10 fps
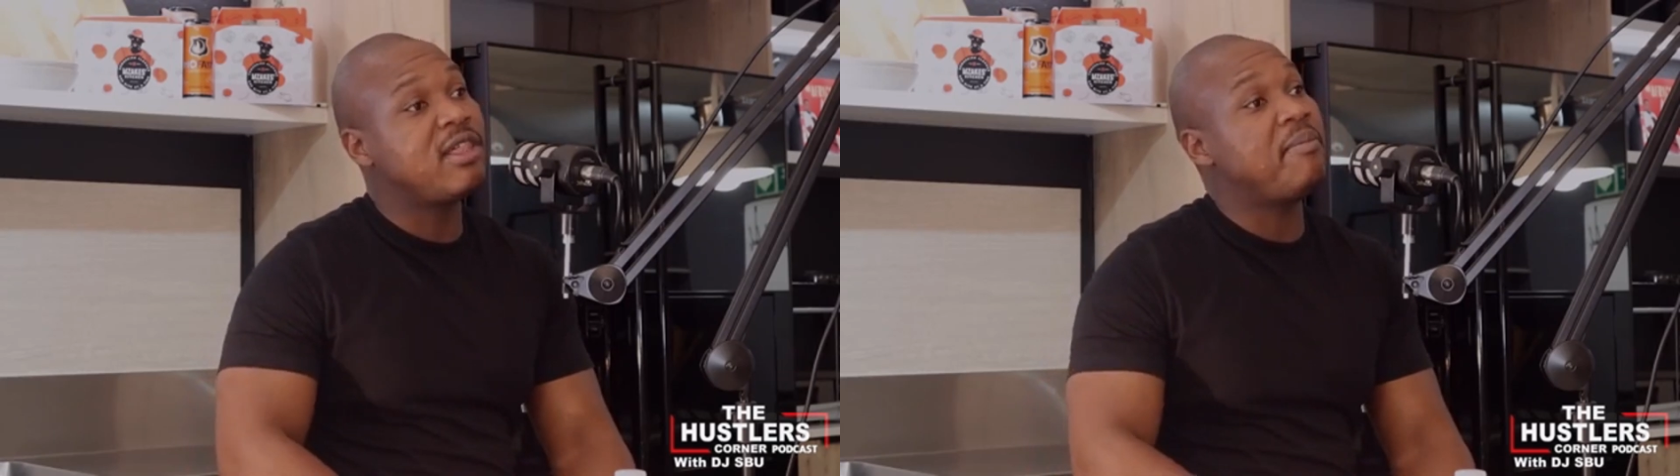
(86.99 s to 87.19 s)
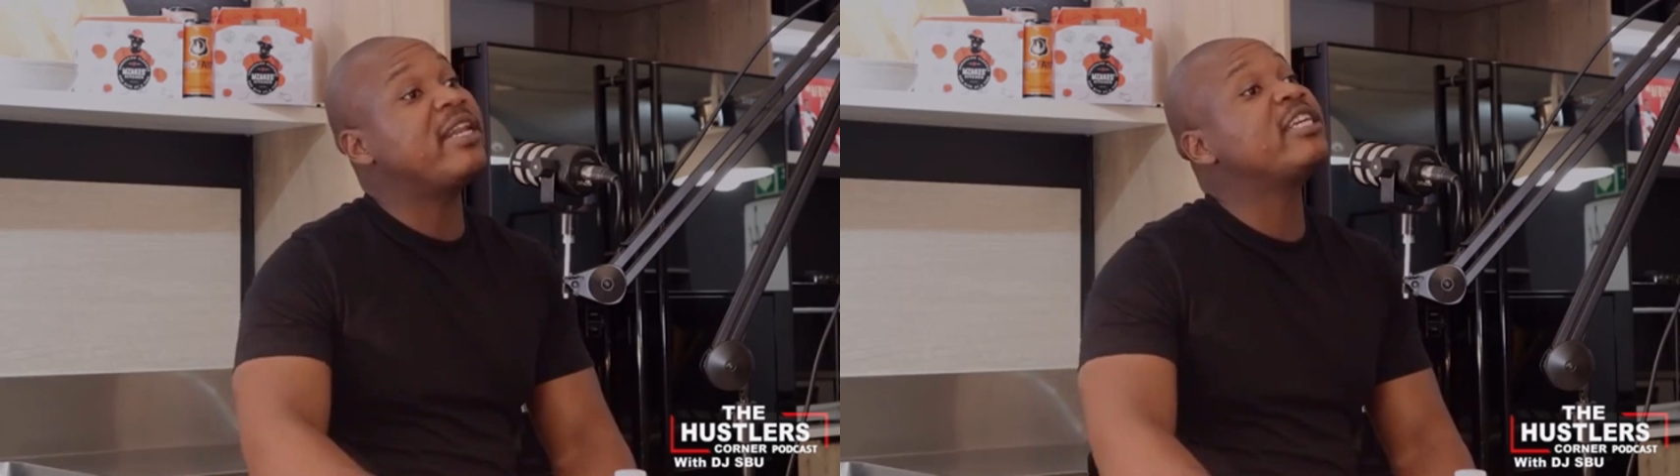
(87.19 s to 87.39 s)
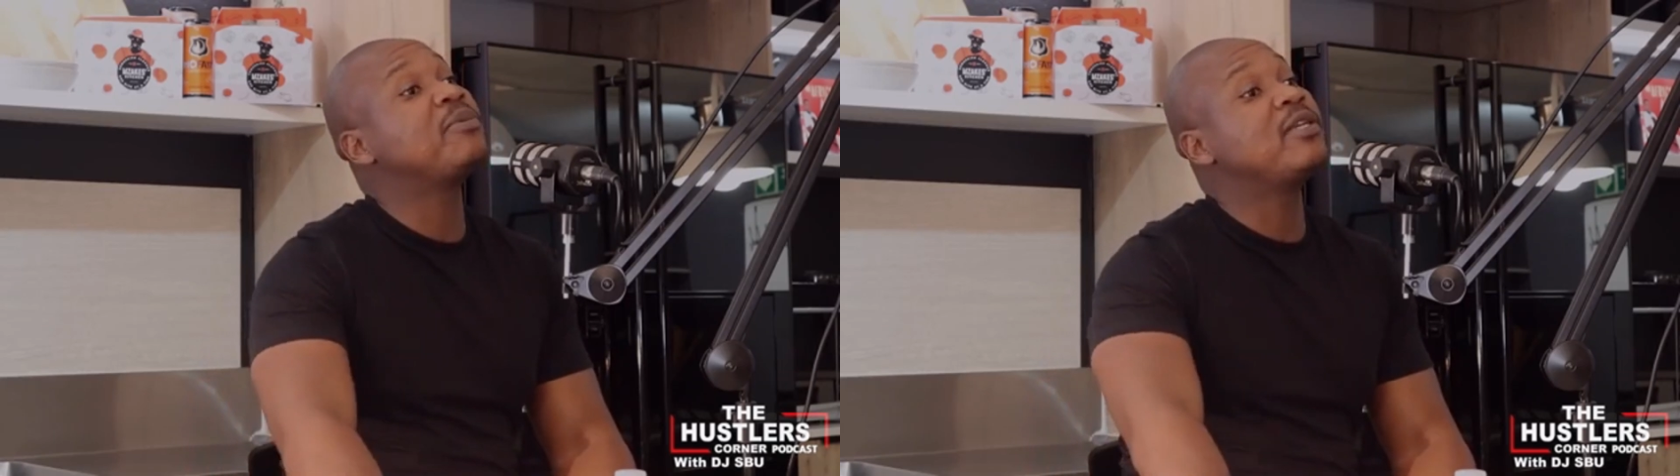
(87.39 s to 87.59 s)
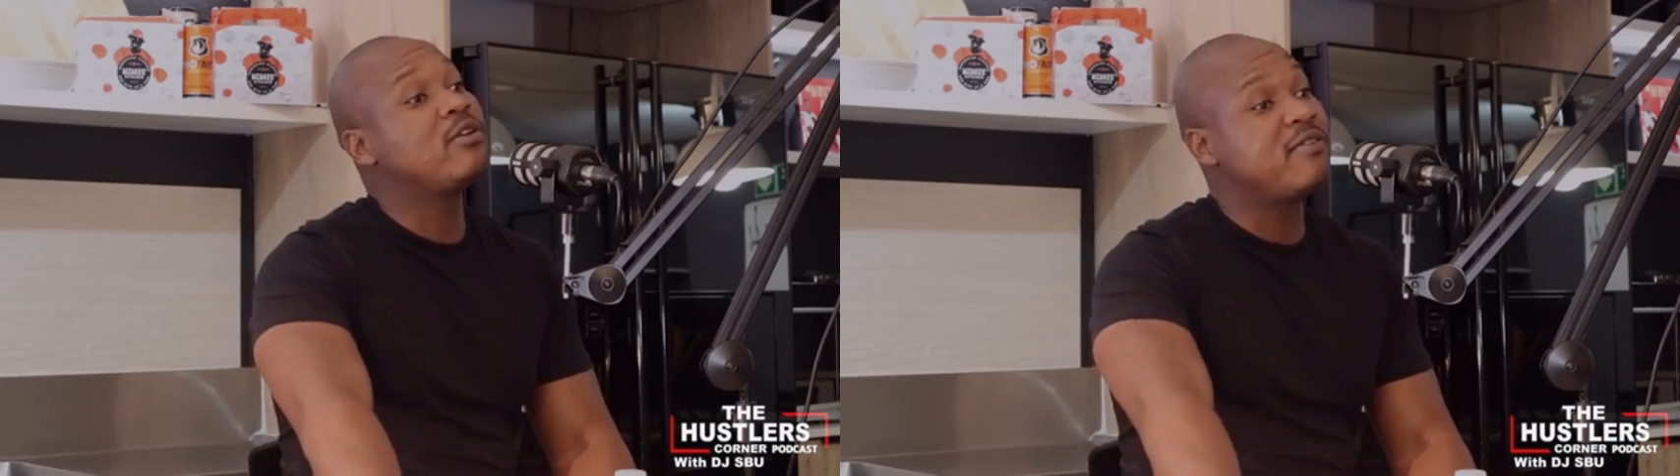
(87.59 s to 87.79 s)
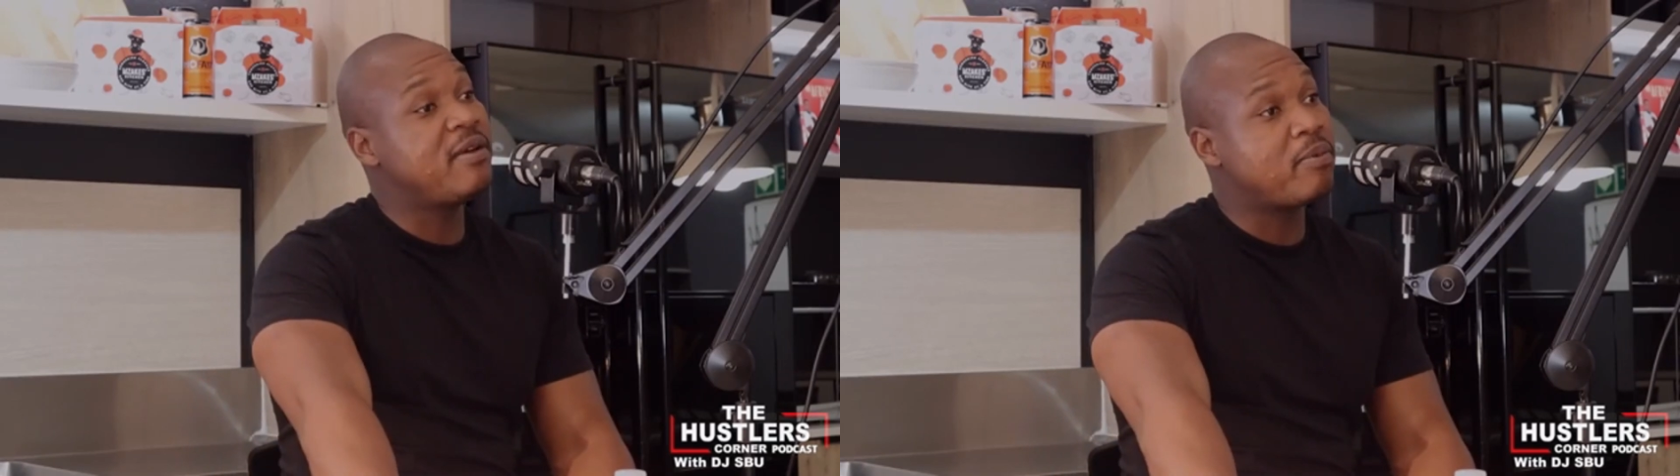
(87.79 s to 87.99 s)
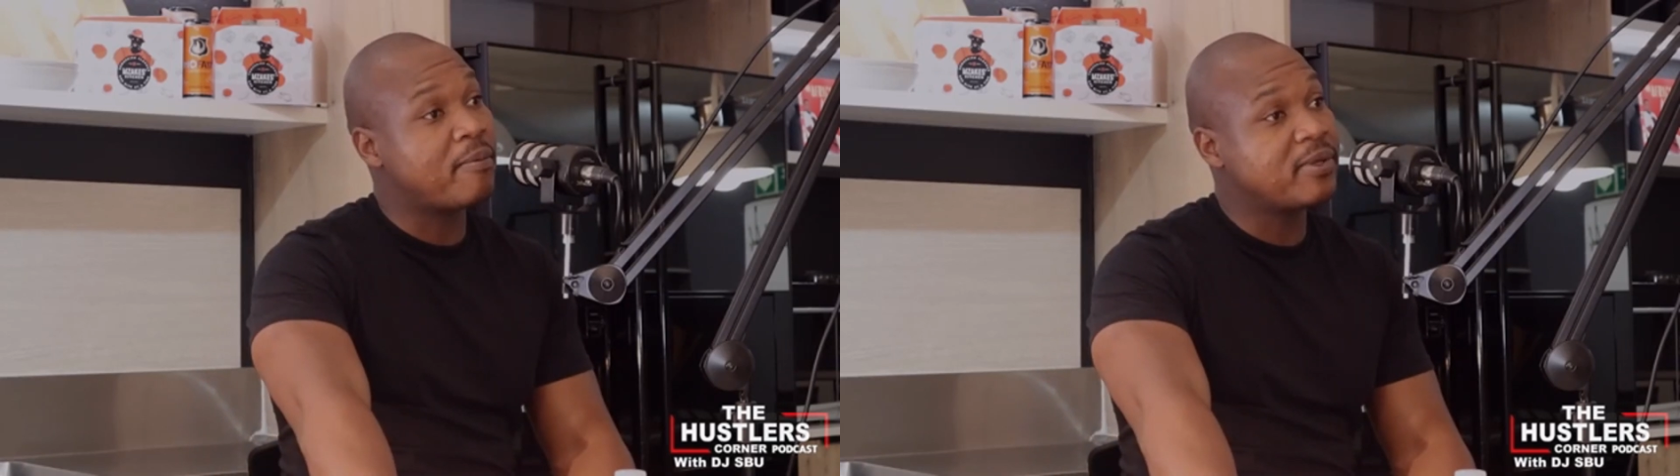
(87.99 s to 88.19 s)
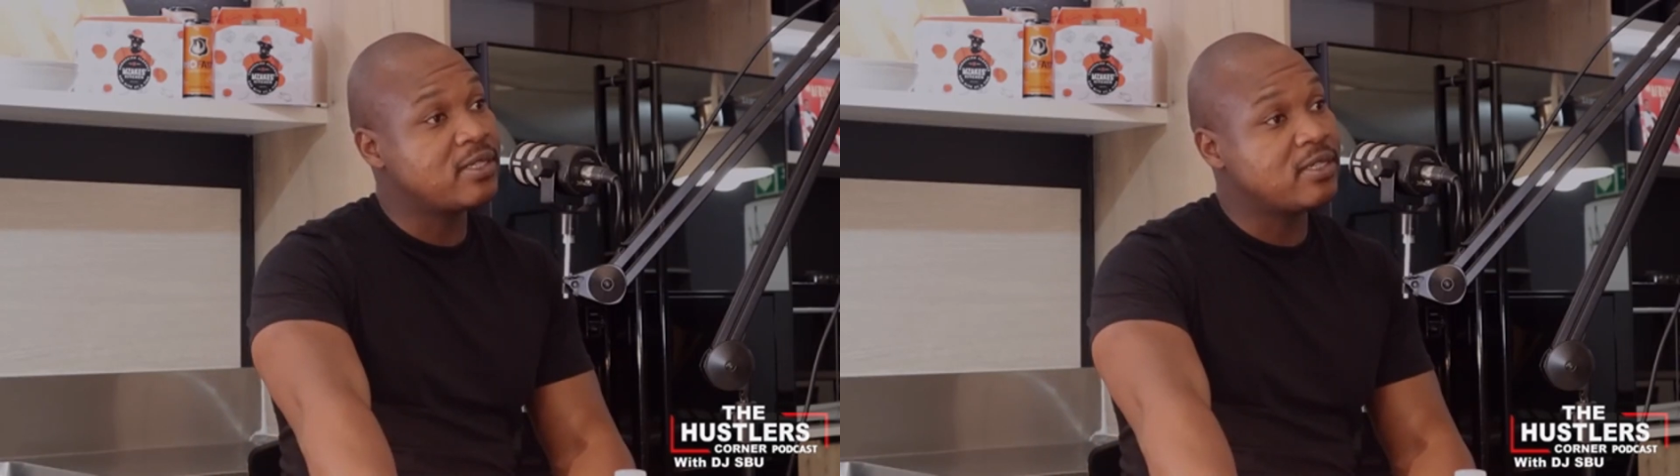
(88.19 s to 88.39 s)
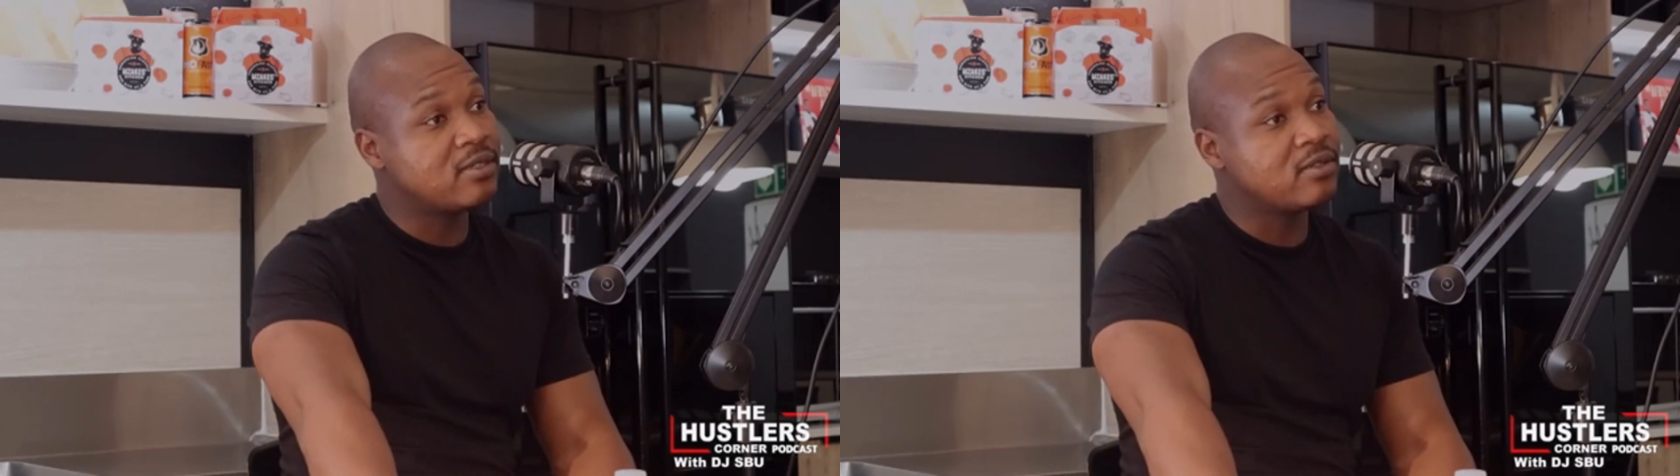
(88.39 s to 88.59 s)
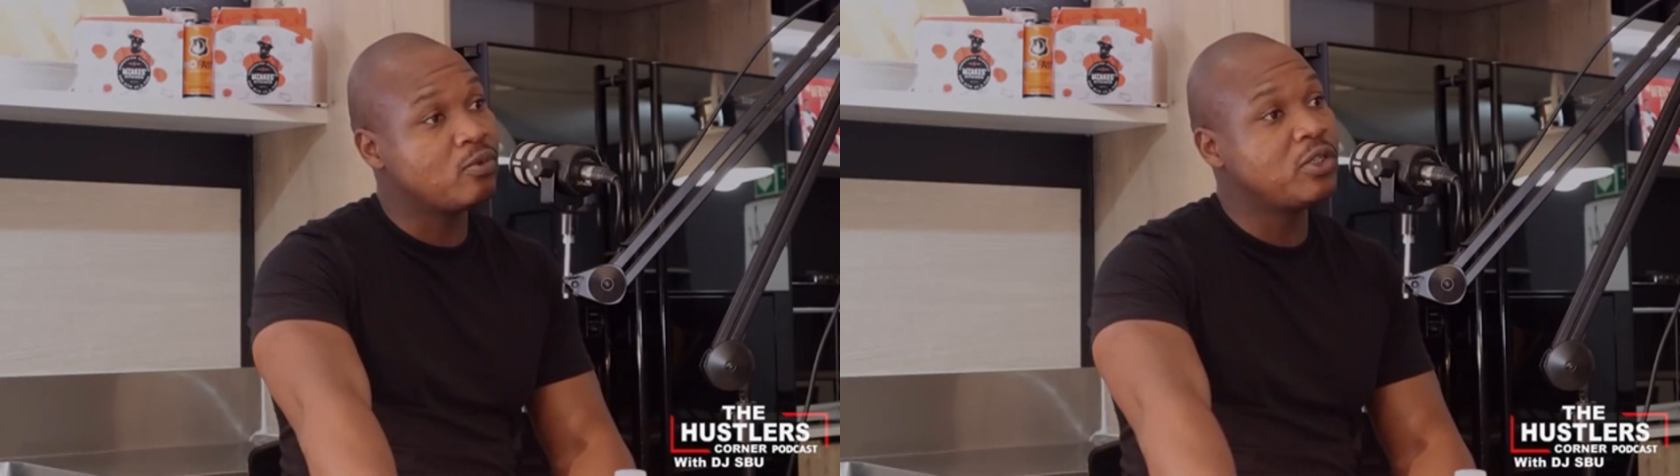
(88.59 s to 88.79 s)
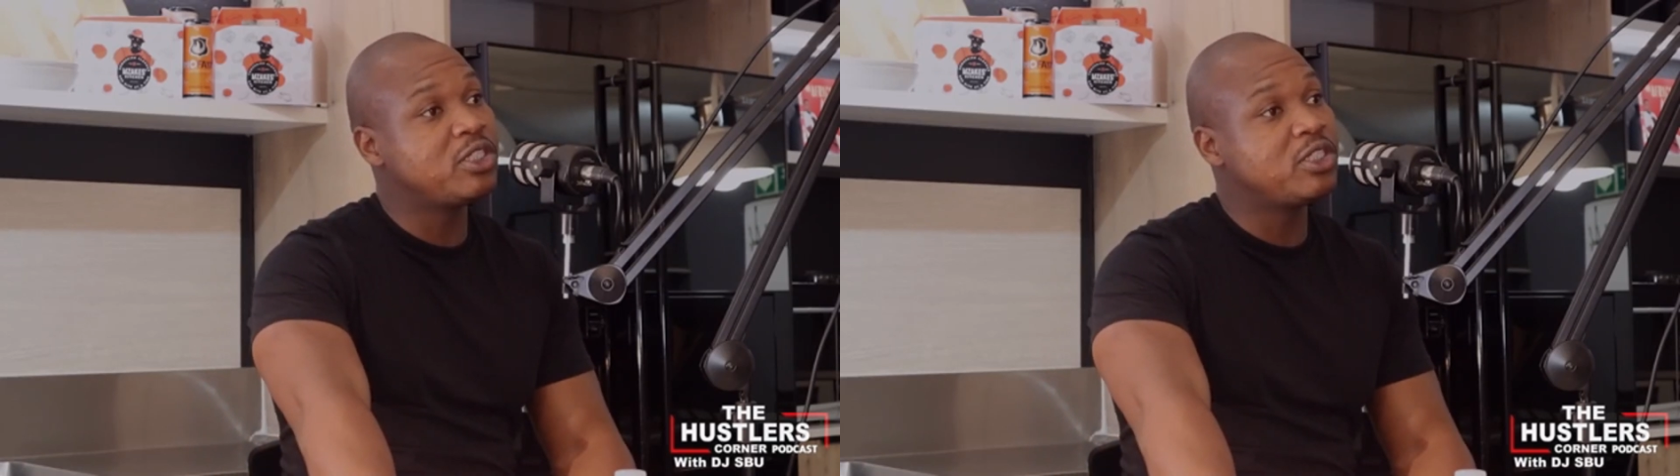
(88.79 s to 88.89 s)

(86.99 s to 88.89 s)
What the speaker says: the management of the properties,